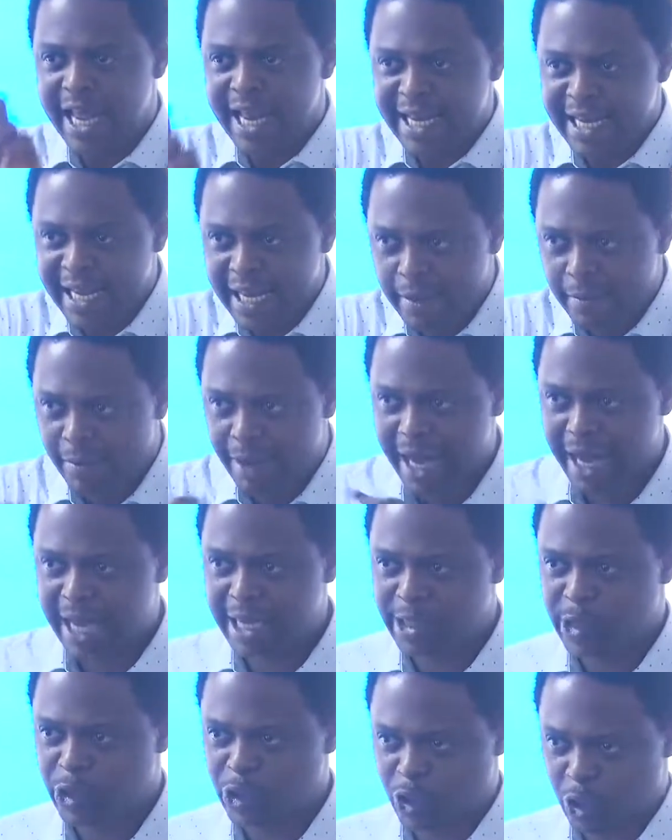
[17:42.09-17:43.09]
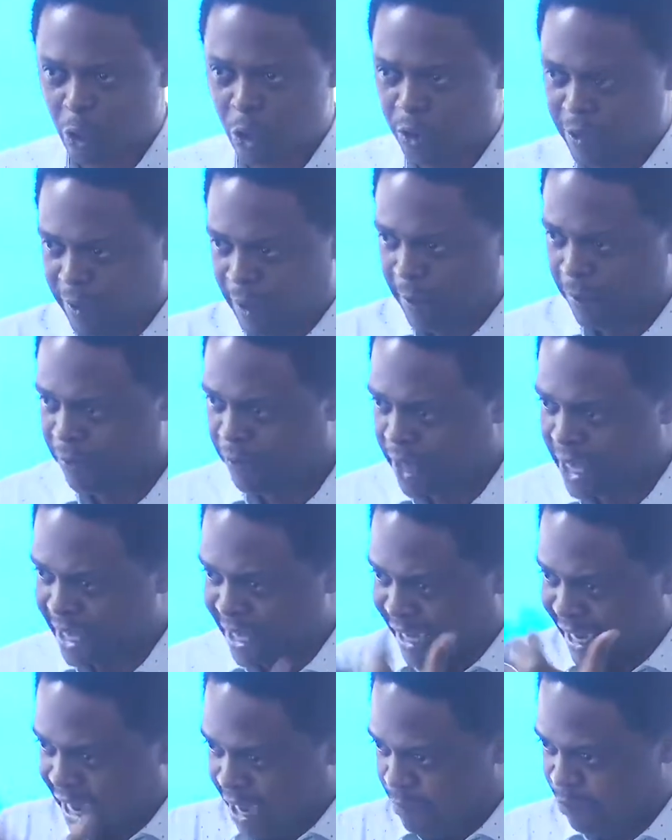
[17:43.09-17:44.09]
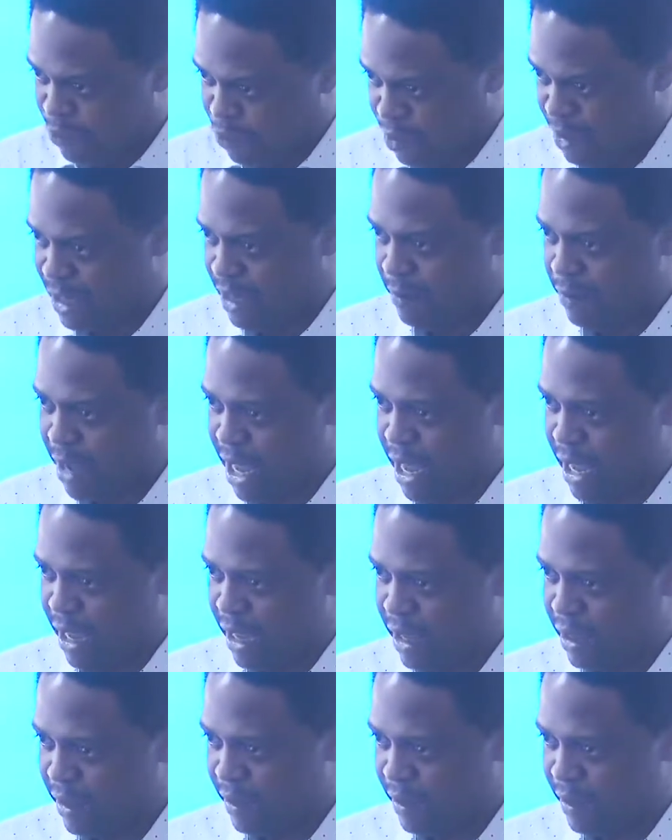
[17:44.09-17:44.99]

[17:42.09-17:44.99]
Nehemiah saw, the thing came to Nehemiah.